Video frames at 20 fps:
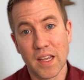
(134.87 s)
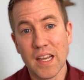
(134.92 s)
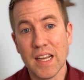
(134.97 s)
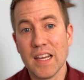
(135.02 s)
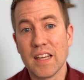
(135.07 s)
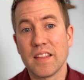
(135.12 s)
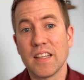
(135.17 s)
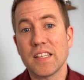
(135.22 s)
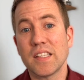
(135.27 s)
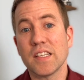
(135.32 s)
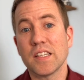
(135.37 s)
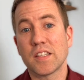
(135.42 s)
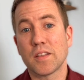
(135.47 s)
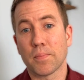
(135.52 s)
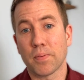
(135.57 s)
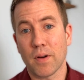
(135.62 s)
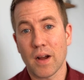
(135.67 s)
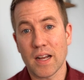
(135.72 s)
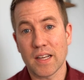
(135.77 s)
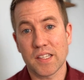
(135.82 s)
This is the
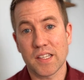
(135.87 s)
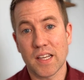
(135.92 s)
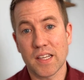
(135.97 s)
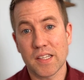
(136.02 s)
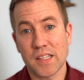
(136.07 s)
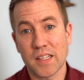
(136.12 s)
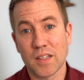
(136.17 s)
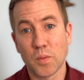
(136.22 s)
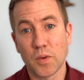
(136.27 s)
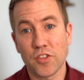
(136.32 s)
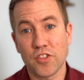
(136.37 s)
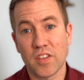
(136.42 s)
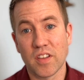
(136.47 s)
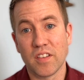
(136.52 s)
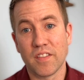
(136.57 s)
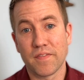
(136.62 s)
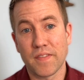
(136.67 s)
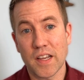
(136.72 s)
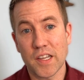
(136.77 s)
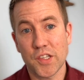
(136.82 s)
process in which the
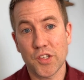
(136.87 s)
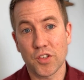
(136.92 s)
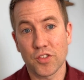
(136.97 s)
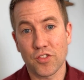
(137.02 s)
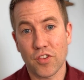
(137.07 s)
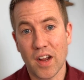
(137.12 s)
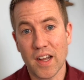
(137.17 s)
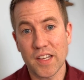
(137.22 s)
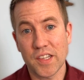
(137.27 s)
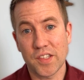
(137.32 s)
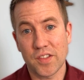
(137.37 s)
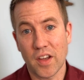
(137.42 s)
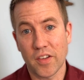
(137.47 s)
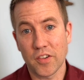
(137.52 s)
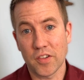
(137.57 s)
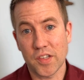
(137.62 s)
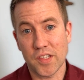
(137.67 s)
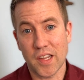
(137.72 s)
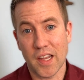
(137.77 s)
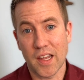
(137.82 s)
investor tries to
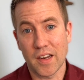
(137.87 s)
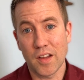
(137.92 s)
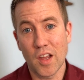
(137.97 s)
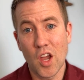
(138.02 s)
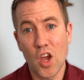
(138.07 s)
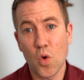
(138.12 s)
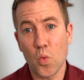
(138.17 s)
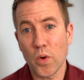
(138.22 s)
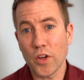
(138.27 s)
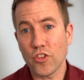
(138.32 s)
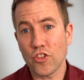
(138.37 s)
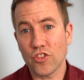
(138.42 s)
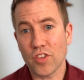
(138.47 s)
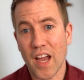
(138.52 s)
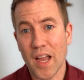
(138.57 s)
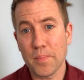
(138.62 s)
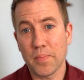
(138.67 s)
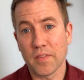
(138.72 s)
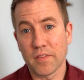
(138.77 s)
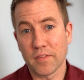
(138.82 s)
understand which
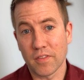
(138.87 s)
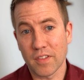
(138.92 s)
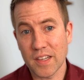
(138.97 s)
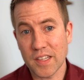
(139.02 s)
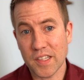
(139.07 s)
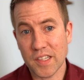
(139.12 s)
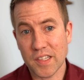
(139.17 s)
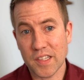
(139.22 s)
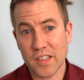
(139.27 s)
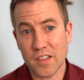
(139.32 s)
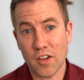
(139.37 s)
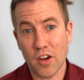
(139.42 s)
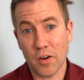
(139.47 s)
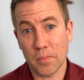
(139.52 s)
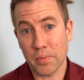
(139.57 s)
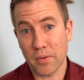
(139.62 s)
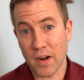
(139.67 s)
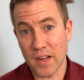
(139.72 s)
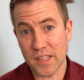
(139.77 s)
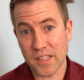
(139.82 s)
type of risks are
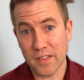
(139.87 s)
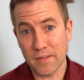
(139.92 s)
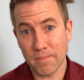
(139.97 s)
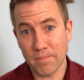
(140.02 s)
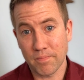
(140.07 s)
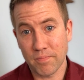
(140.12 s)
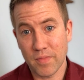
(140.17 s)
present